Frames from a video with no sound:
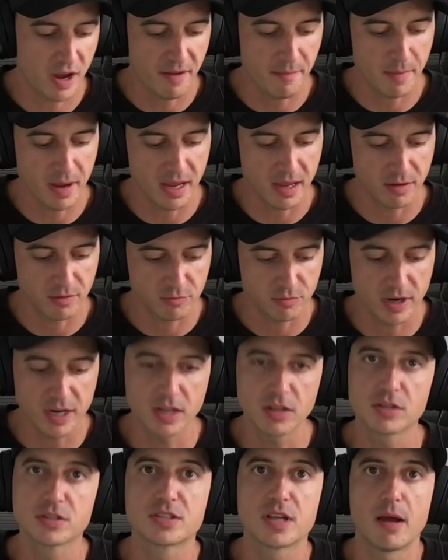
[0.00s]
I have my
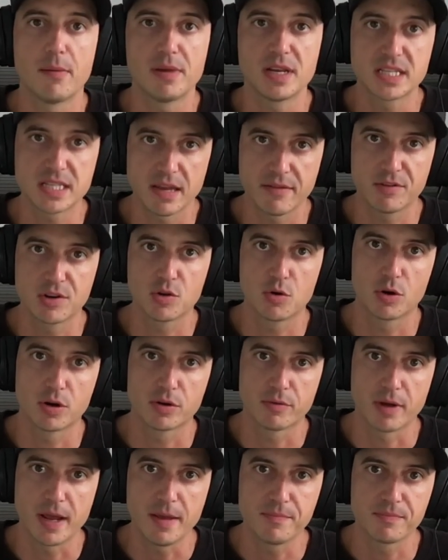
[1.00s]
regular dominant 7
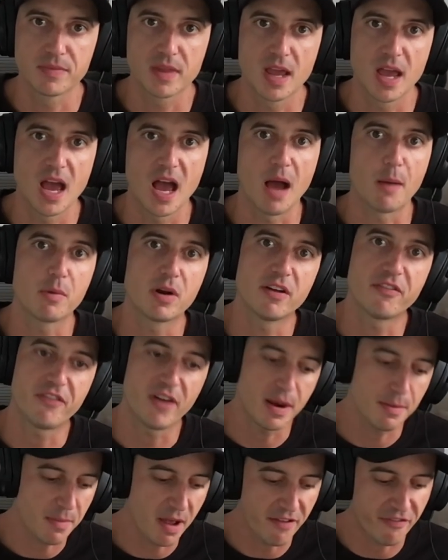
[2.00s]
chord, right? I'm gonna
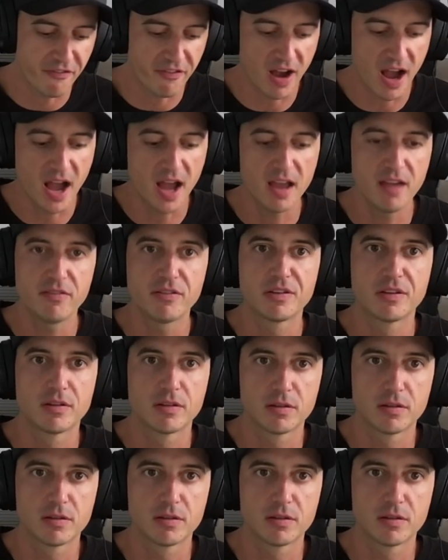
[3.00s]
find my 5,